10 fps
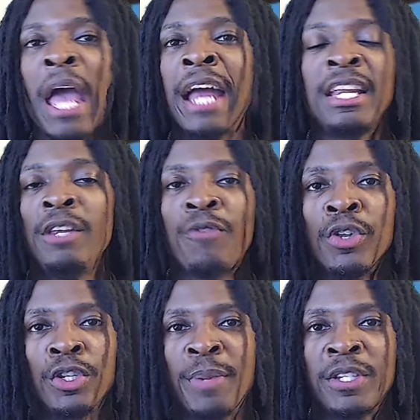add any
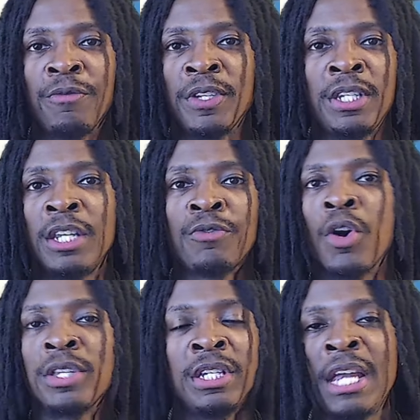further specificity as far
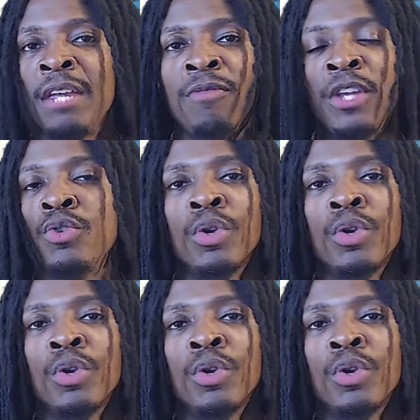as the date, venue, or